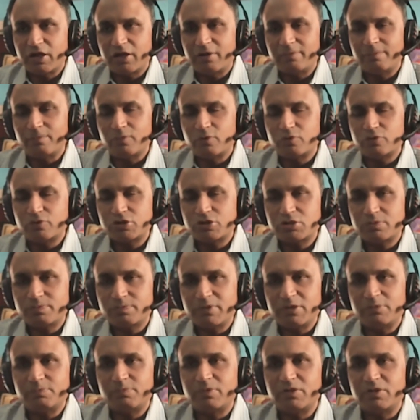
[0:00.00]
And most
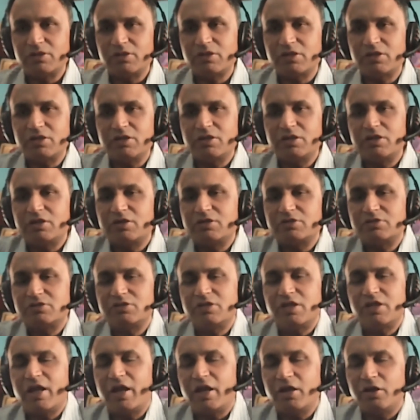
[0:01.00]
people think it is
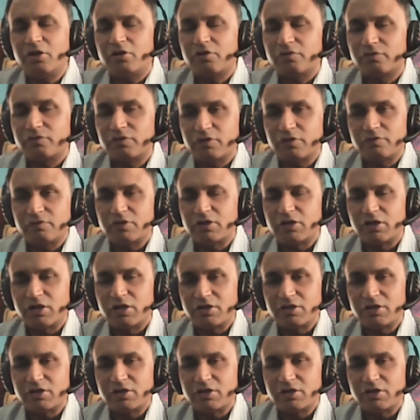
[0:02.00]
the end of the world.